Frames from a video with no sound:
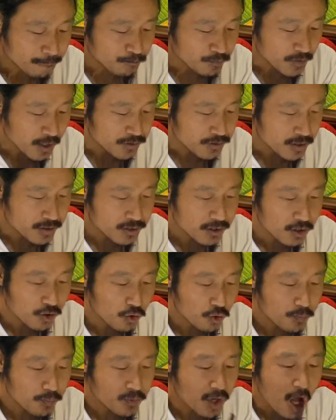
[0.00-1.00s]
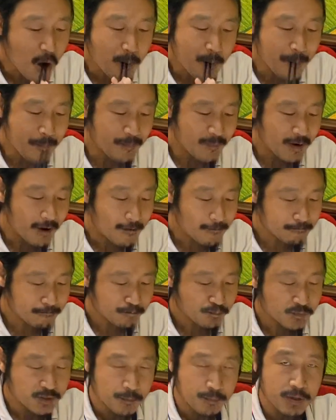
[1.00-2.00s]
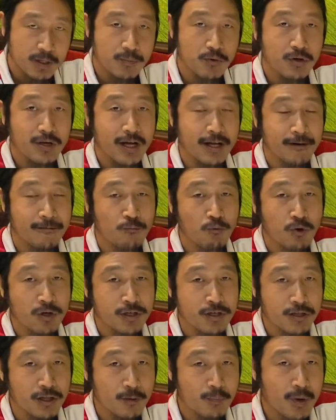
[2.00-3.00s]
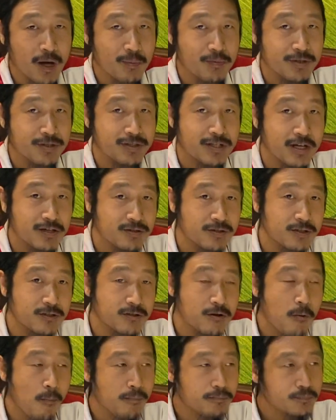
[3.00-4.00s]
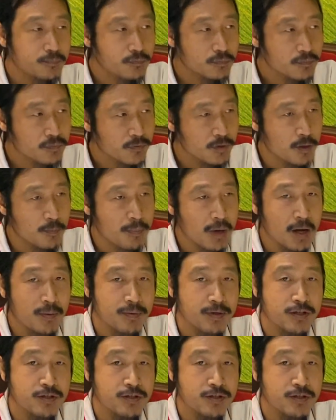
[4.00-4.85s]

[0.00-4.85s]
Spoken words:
I just hope the people get working the public section, the public